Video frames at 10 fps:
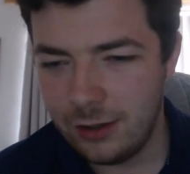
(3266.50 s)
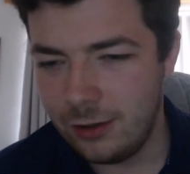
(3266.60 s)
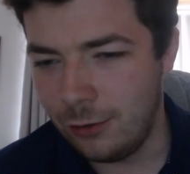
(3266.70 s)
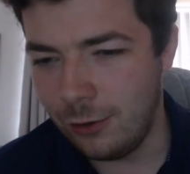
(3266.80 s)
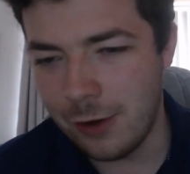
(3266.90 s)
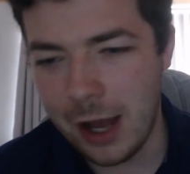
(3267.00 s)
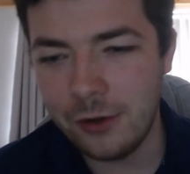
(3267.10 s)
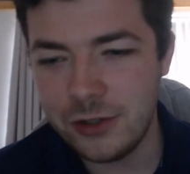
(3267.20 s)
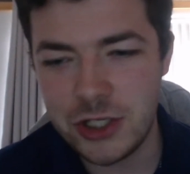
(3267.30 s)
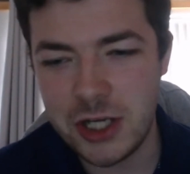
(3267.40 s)

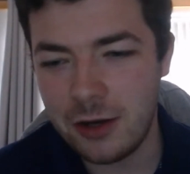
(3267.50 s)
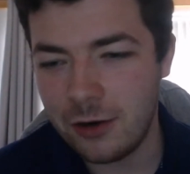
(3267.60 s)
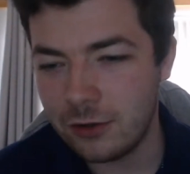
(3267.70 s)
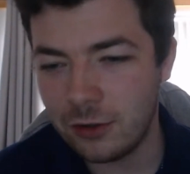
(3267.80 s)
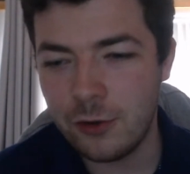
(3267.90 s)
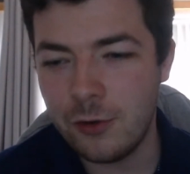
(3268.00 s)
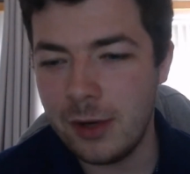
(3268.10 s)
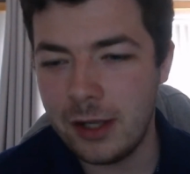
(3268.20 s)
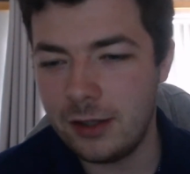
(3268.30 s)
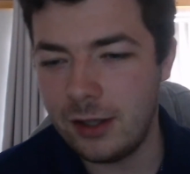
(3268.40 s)
Alan Shearer and
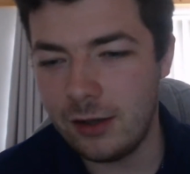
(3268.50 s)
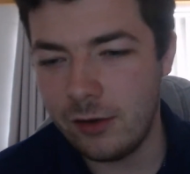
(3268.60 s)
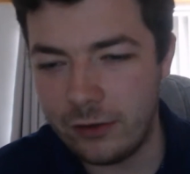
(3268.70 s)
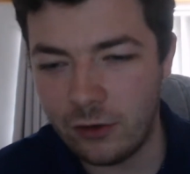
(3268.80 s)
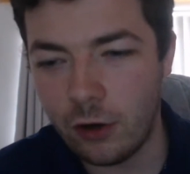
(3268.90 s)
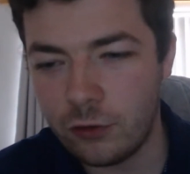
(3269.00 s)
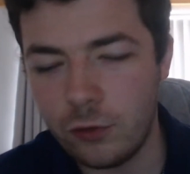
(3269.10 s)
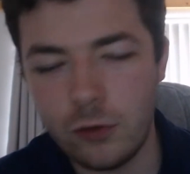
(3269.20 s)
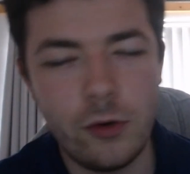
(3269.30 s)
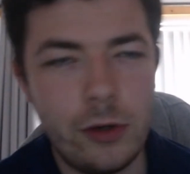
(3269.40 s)
Coleman, and then his arse
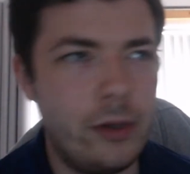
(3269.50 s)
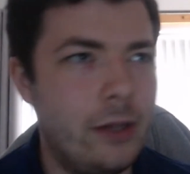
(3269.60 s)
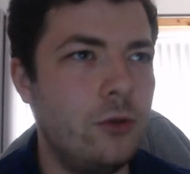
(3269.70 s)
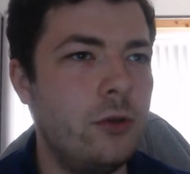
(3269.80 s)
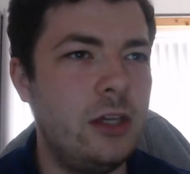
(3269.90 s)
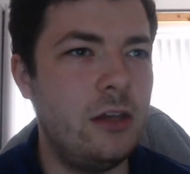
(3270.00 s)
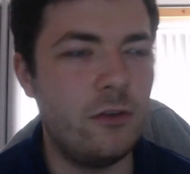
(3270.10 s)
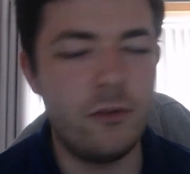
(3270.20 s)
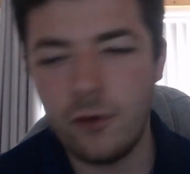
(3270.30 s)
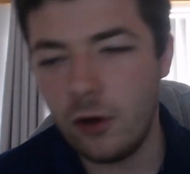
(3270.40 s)
will go, he'll leave,
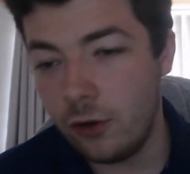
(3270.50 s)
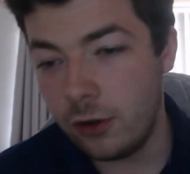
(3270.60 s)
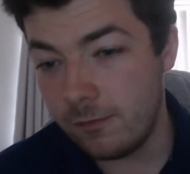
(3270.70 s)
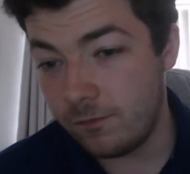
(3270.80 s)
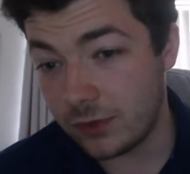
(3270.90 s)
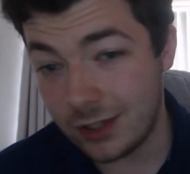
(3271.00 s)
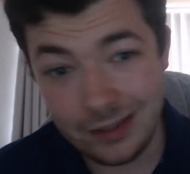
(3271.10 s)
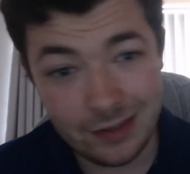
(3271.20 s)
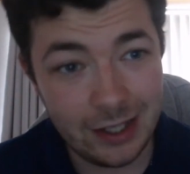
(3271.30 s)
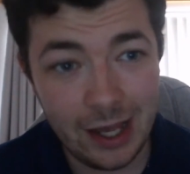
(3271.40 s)
he'll fall out.
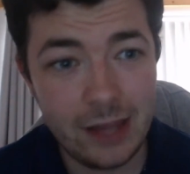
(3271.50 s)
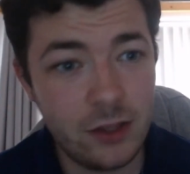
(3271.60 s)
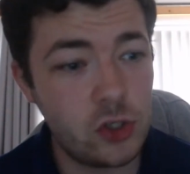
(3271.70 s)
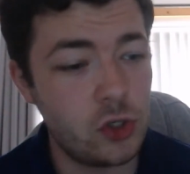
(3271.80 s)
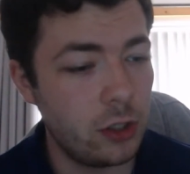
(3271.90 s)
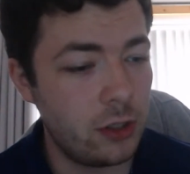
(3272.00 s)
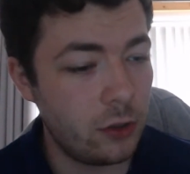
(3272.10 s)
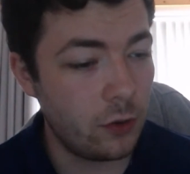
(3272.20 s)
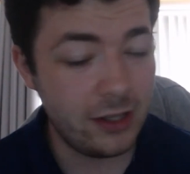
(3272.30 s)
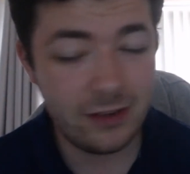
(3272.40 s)
He's a guy that should
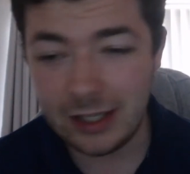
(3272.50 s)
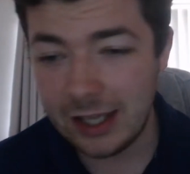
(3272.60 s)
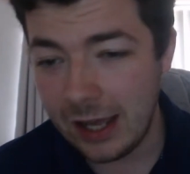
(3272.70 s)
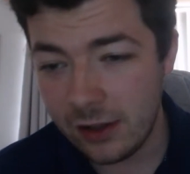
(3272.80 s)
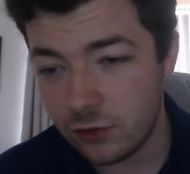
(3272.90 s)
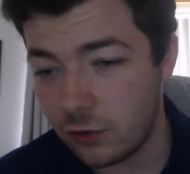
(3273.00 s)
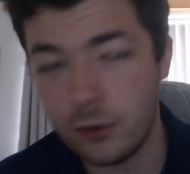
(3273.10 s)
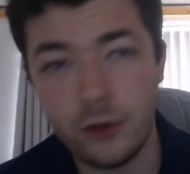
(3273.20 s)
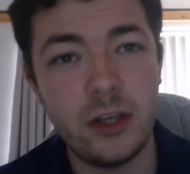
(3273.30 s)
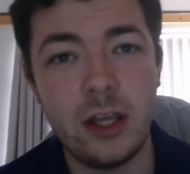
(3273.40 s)
have
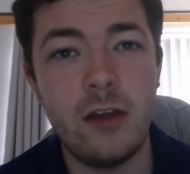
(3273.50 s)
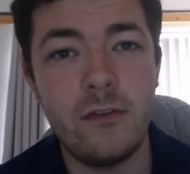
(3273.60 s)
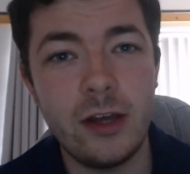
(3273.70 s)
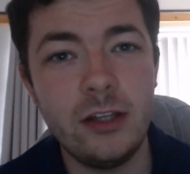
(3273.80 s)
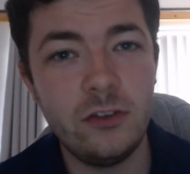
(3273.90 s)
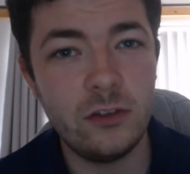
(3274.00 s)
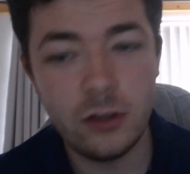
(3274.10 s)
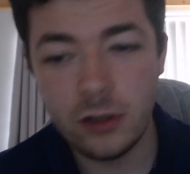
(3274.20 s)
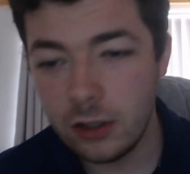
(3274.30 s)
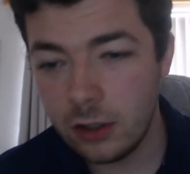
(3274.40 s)
went on to great things.
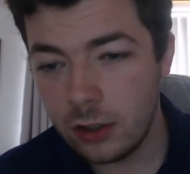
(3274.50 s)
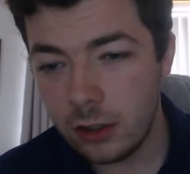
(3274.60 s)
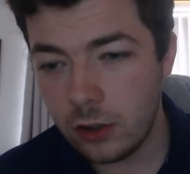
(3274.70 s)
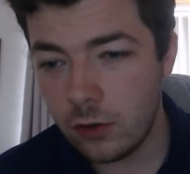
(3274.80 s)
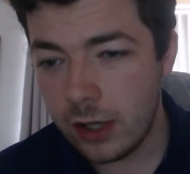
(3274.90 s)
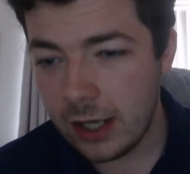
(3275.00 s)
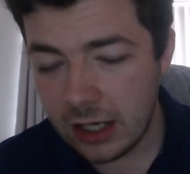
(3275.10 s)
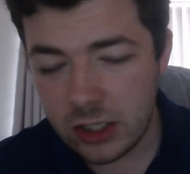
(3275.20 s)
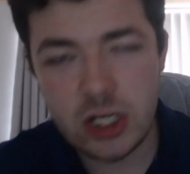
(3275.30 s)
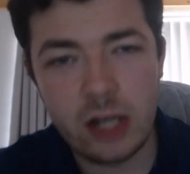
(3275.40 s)
He
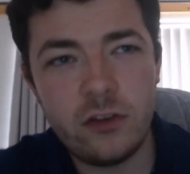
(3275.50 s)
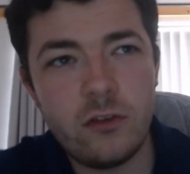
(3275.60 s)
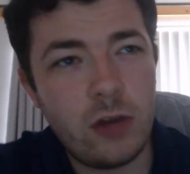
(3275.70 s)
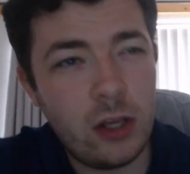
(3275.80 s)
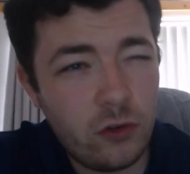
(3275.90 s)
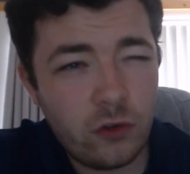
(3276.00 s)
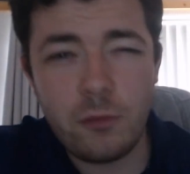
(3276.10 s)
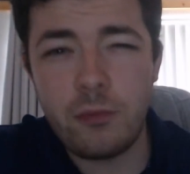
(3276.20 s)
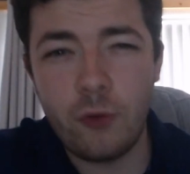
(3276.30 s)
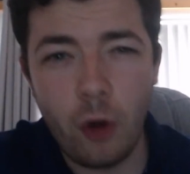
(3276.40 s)
had a chance at Rangers to
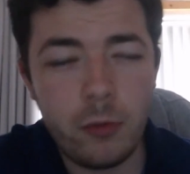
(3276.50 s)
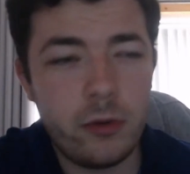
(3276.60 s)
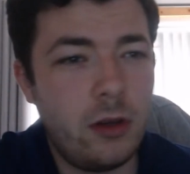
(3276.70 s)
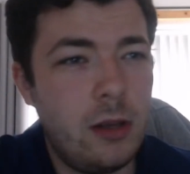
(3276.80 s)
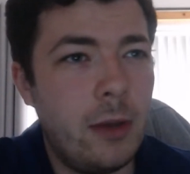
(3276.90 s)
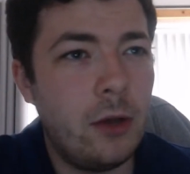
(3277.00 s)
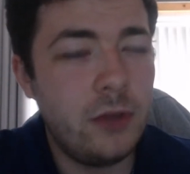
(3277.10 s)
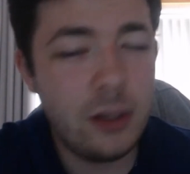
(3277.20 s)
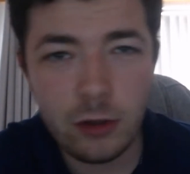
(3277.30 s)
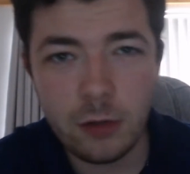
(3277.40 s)
properly
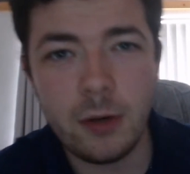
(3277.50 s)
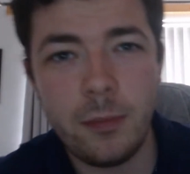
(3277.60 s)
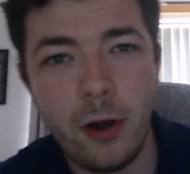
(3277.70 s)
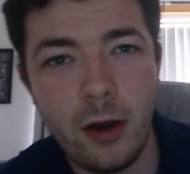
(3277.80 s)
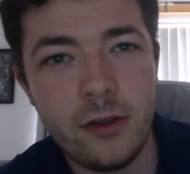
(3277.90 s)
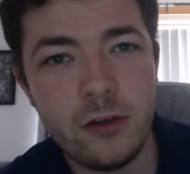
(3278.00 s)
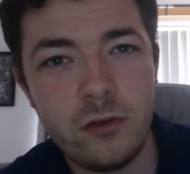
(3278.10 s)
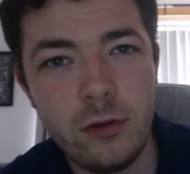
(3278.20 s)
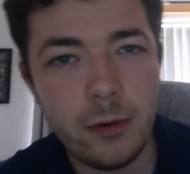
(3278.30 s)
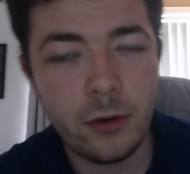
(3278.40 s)
rebuild. He could have been a part of this
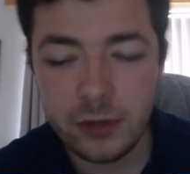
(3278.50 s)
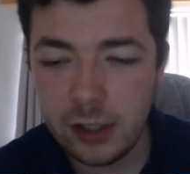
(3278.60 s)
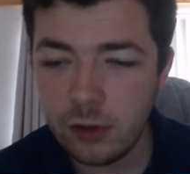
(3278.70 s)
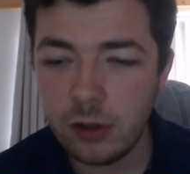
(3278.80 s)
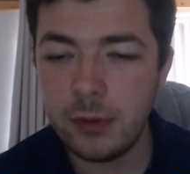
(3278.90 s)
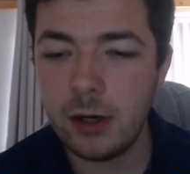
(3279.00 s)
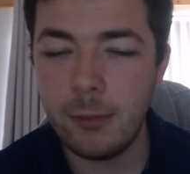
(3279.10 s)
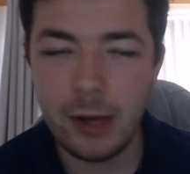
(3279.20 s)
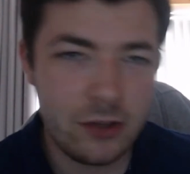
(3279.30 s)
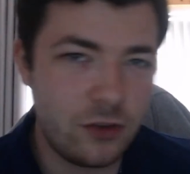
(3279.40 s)
rebuild. He could have been a
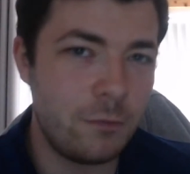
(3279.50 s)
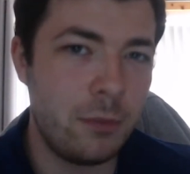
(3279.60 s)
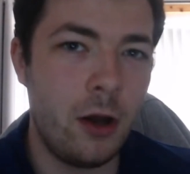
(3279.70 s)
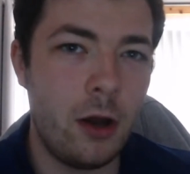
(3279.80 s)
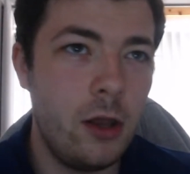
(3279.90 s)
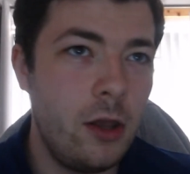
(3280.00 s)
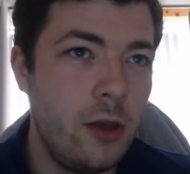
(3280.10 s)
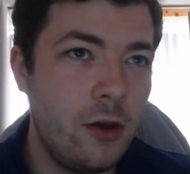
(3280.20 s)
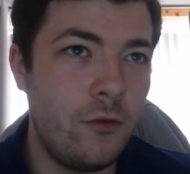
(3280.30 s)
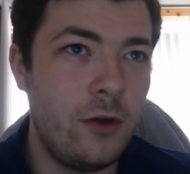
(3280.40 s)
massive part
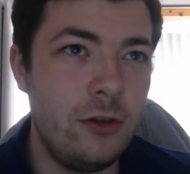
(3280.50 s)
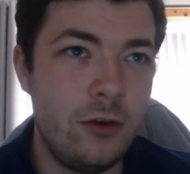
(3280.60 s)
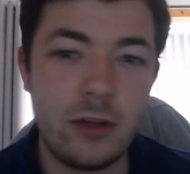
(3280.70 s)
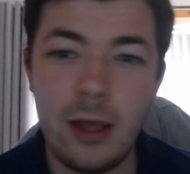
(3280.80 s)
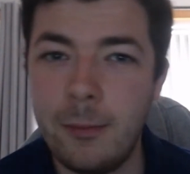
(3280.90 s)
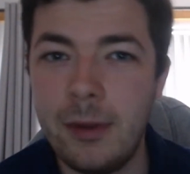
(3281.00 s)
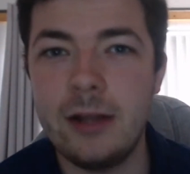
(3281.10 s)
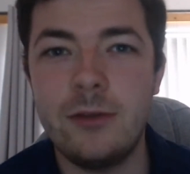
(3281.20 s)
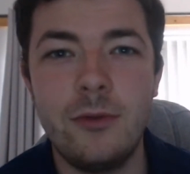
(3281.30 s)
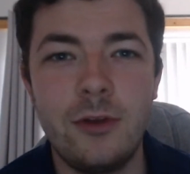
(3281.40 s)
of Rangers getting
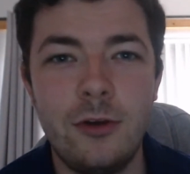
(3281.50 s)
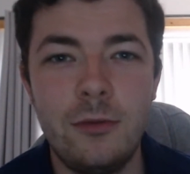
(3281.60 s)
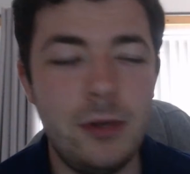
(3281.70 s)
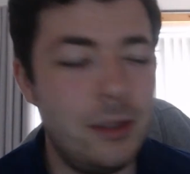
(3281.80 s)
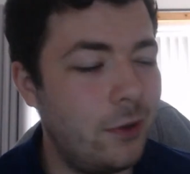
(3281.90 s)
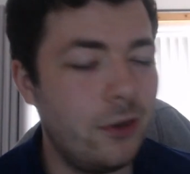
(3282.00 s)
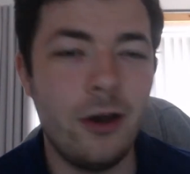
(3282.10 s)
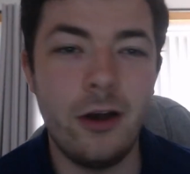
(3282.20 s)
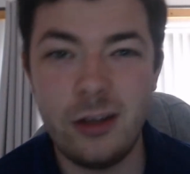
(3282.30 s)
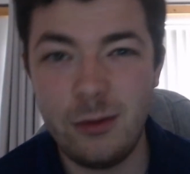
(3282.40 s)
back to where they could be, but
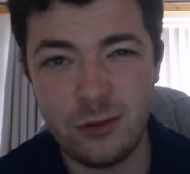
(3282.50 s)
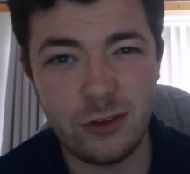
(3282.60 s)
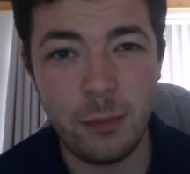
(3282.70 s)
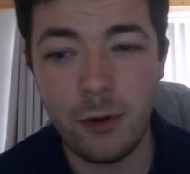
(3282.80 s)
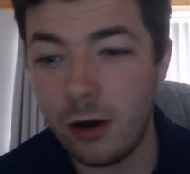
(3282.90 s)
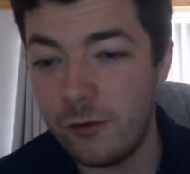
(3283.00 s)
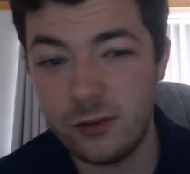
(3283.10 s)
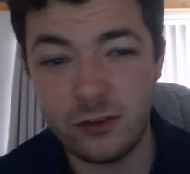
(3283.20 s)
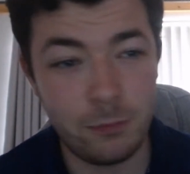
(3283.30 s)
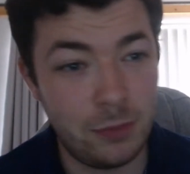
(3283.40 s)
no, he was just a part of
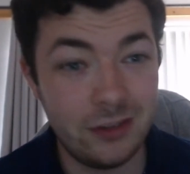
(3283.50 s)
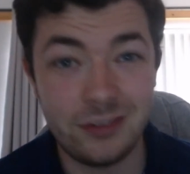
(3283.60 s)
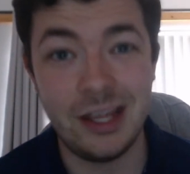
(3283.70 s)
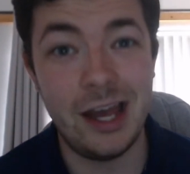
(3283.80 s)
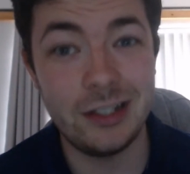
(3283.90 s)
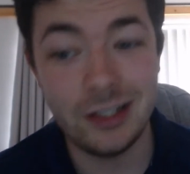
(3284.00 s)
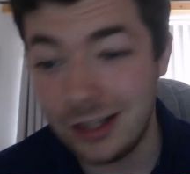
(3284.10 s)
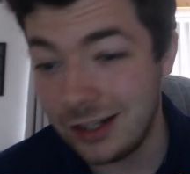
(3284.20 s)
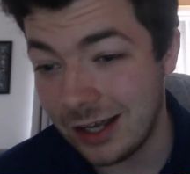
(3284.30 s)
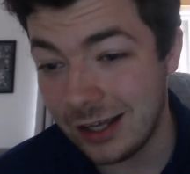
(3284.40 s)
us being stagnant,
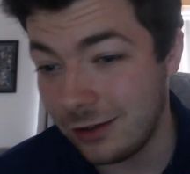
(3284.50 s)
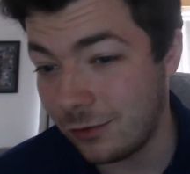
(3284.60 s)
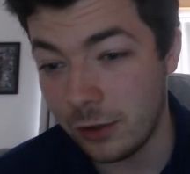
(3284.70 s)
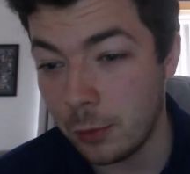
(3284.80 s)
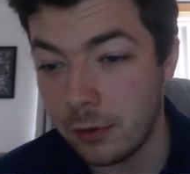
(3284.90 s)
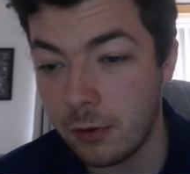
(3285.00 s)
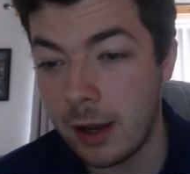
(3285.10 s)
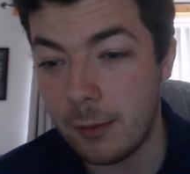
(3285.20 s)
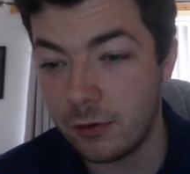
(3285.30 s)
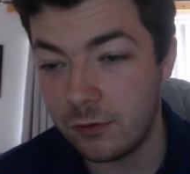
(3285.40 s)
and that is what he'll be
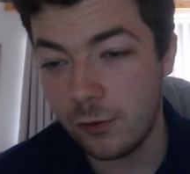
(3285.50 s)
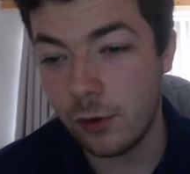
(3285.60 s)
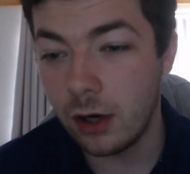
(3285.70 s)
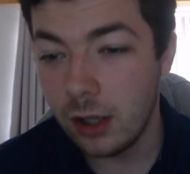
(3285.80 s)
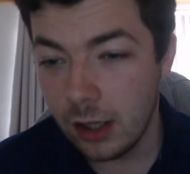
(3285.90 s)
remembered for.